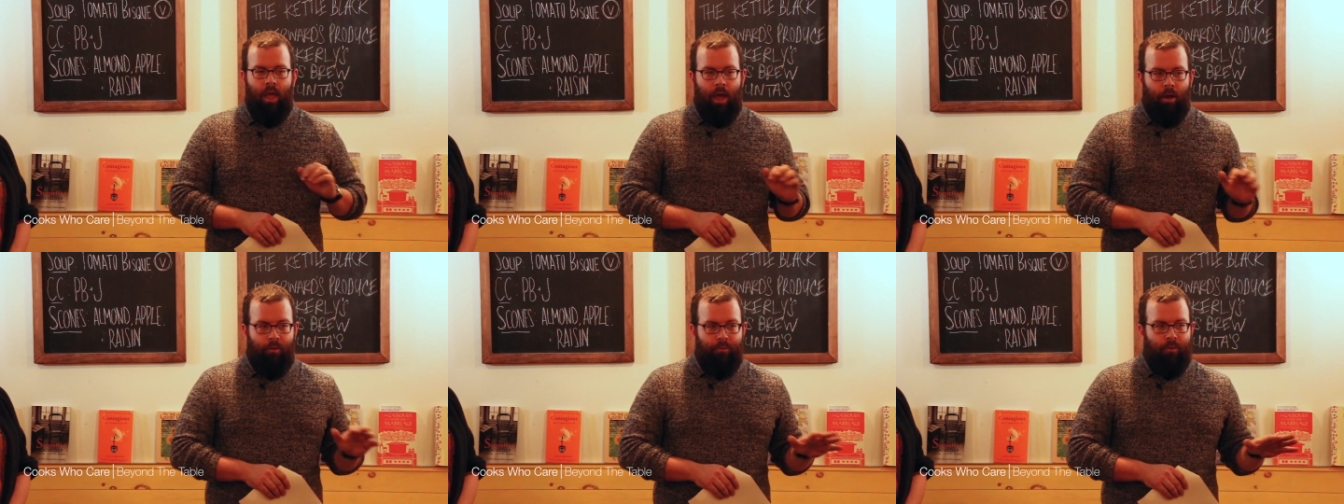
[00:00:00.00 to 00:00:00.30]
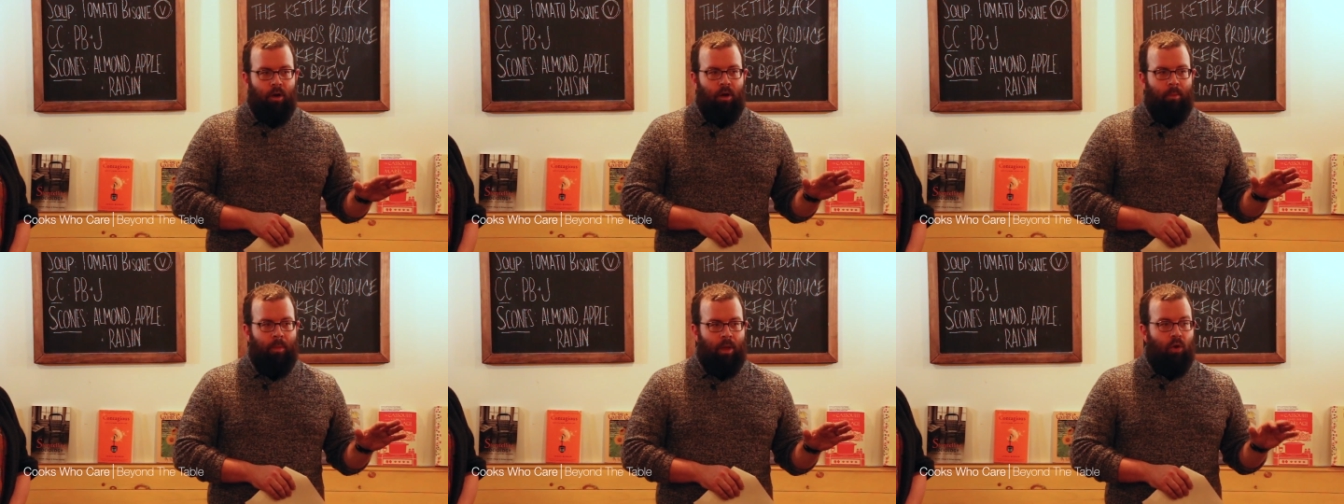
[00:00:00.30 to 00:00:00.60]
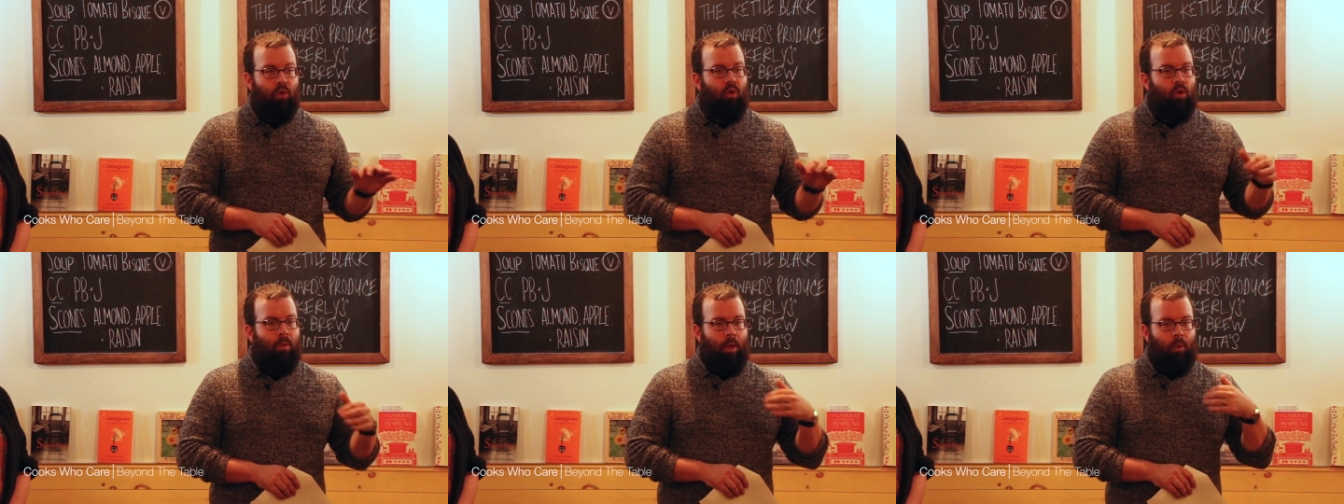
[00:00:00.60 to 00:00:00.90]

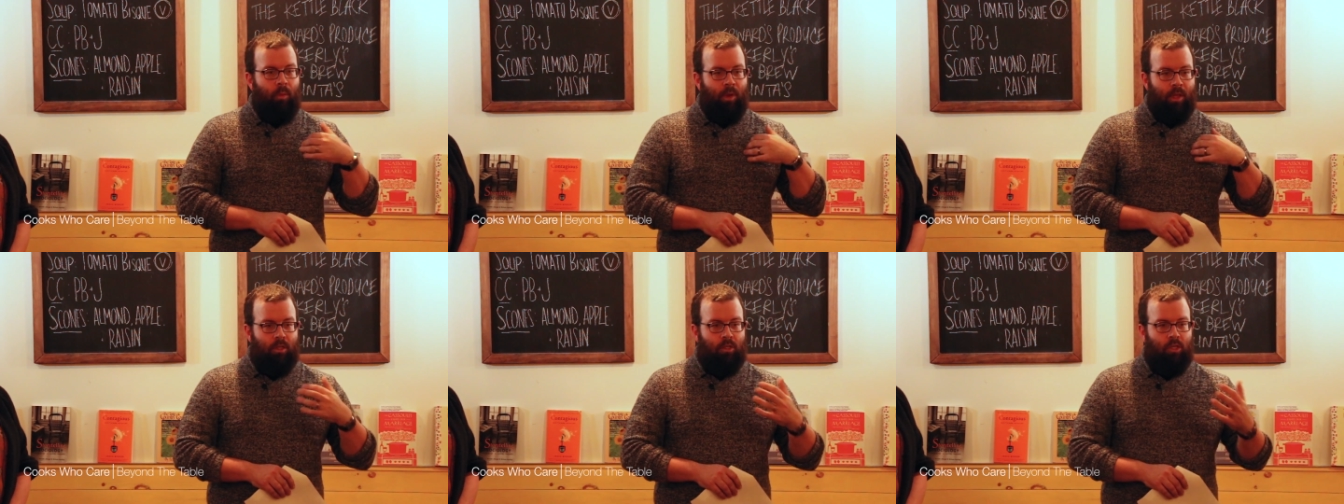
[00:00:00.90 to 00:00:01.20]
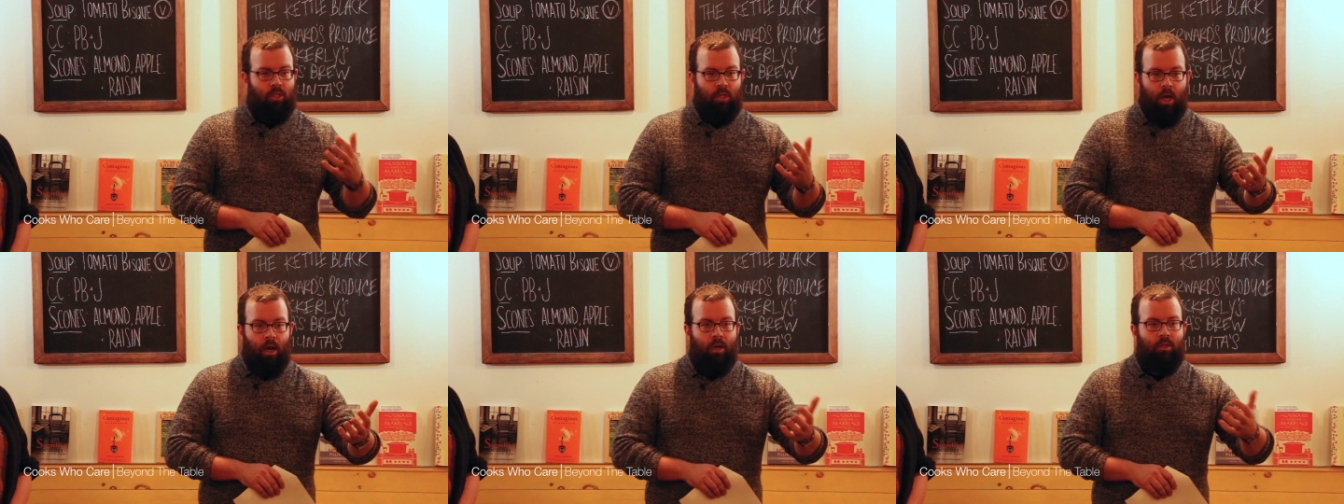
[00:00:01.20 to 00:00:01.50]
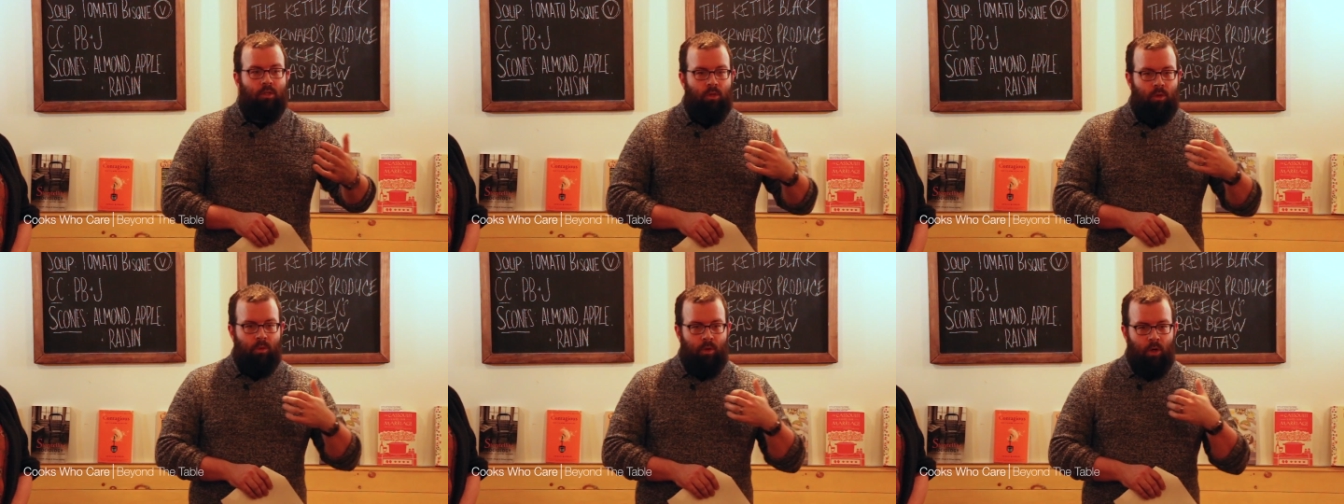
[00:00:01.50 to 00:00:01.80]
who am I willing to
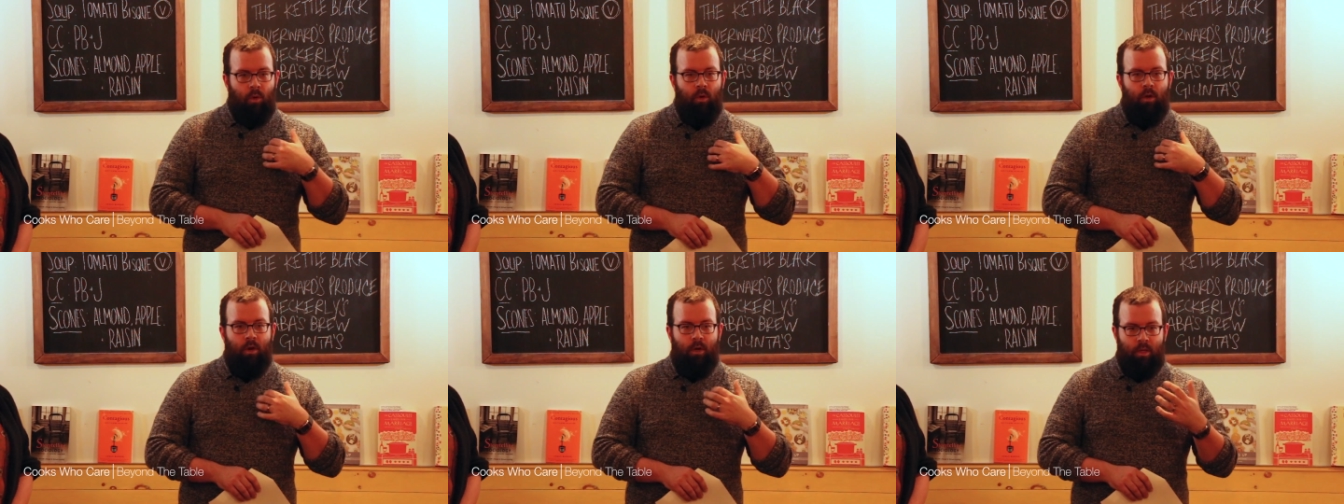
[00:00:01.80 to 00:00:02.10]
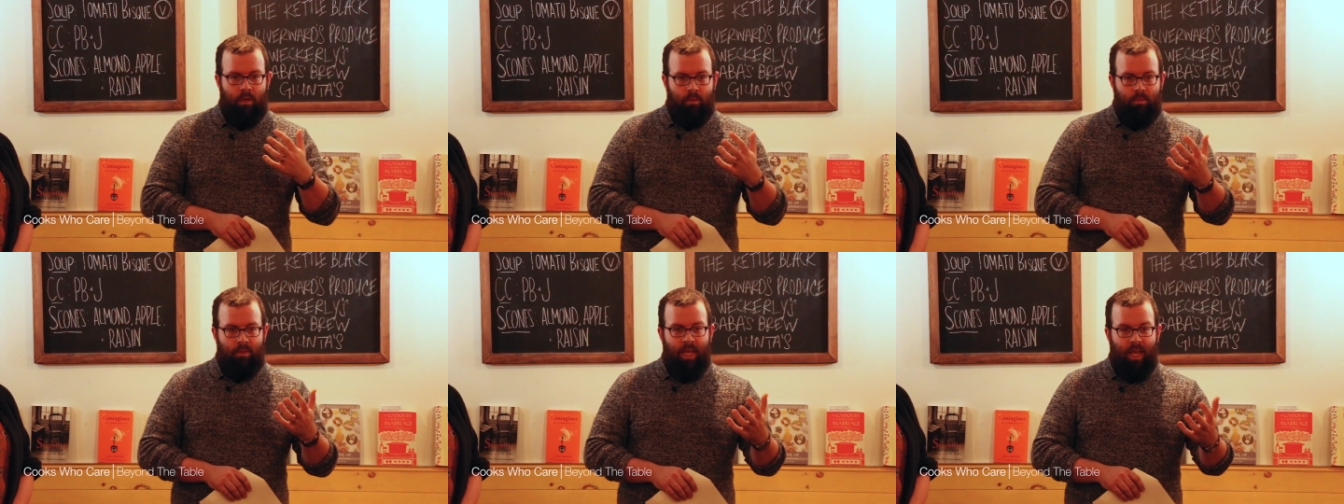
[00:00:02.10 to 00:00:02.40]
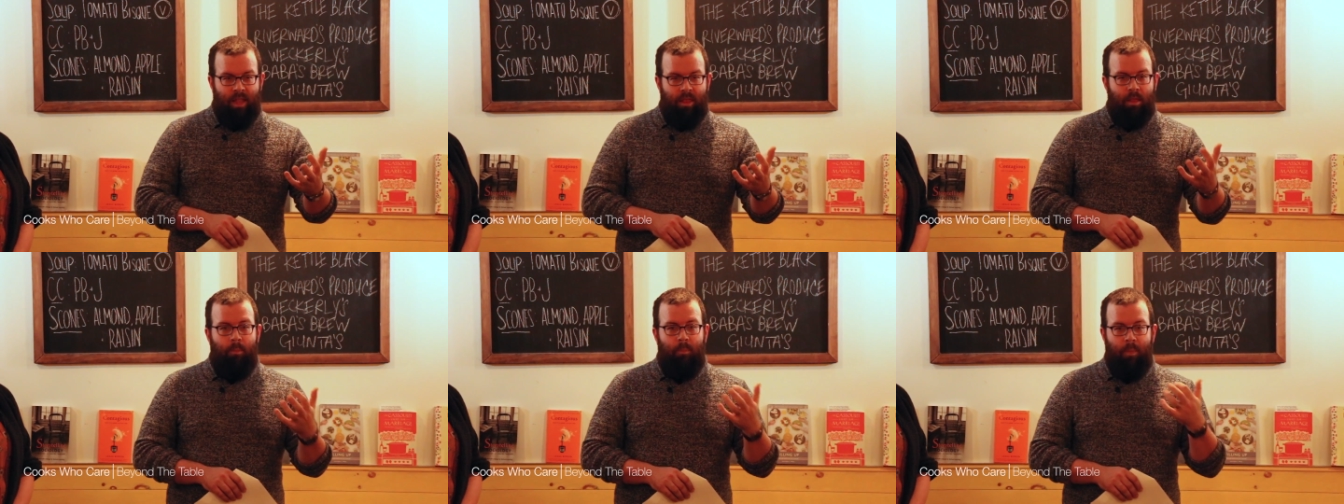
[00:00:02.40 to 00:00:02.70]
talk to in order to
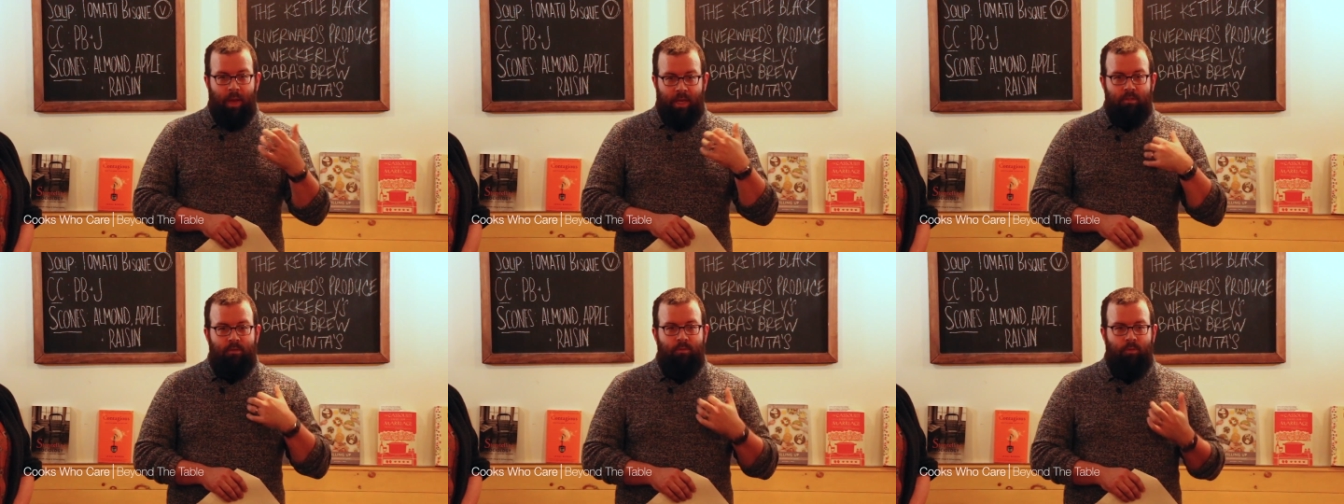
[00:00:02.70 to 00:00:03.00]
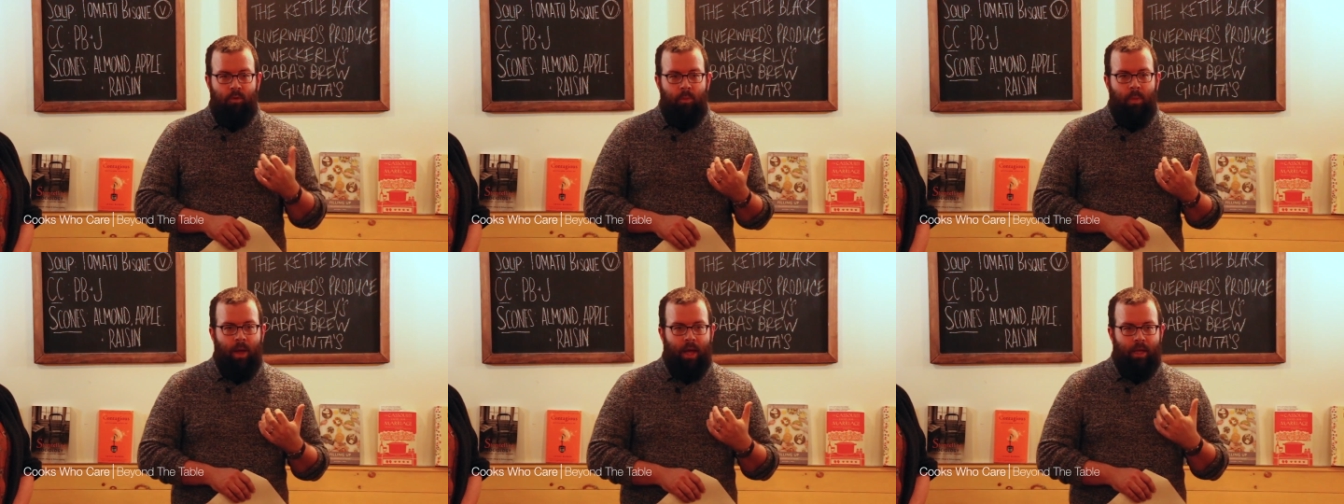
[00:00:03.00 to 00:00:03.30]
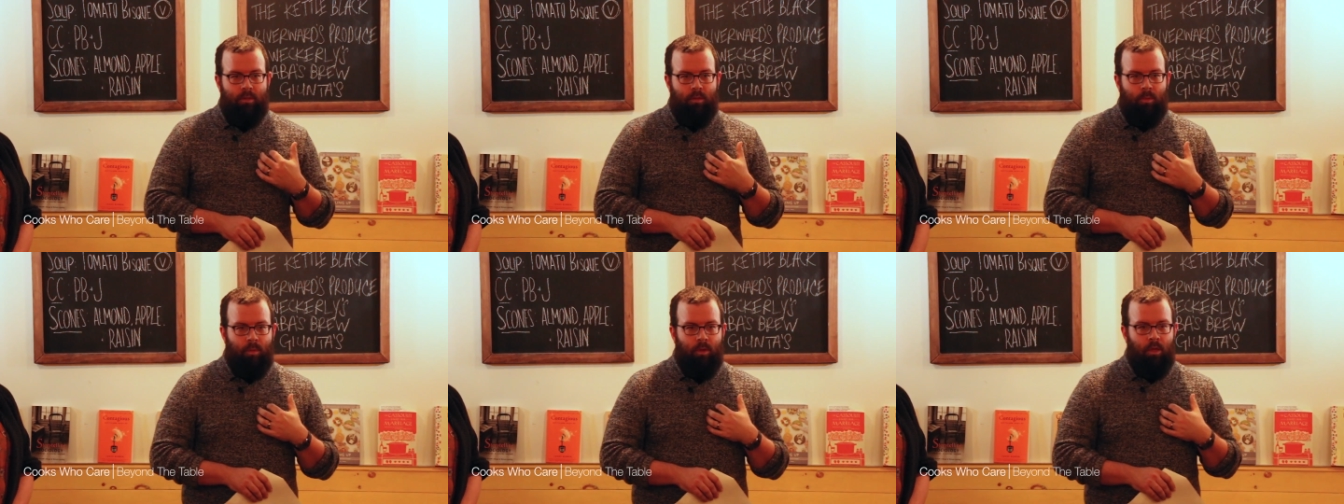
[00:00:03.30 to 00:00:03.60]
get the best food
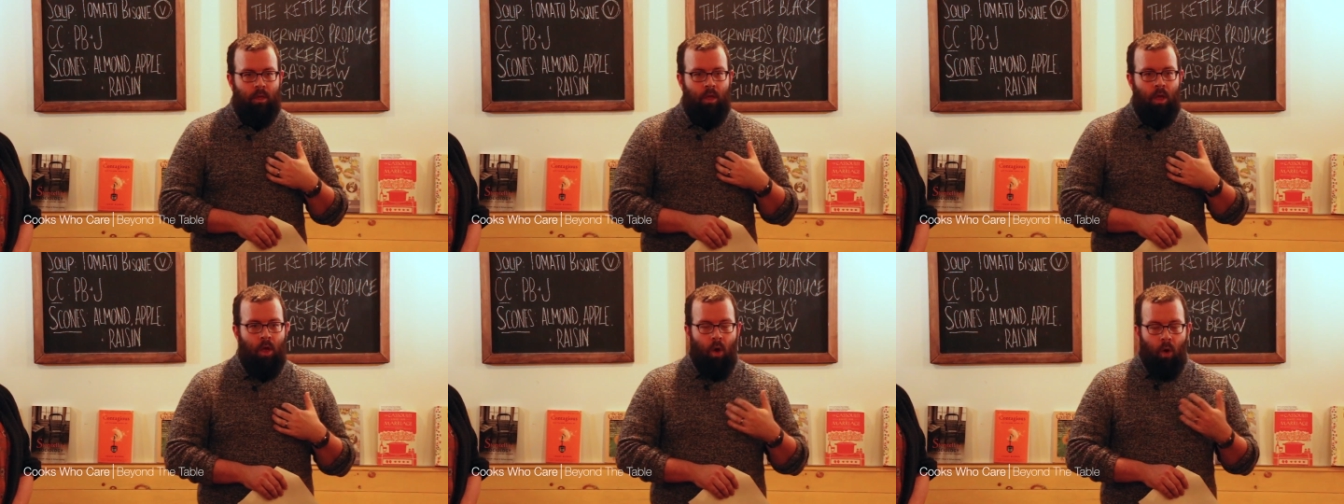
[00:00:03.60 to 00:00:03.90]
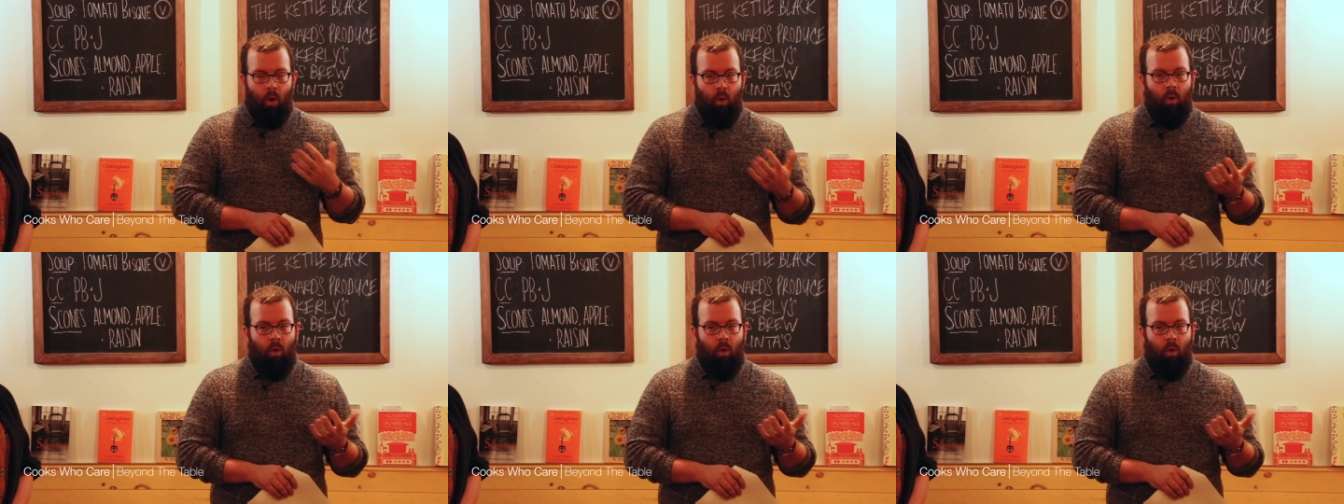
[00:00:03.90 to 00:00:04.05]
possible,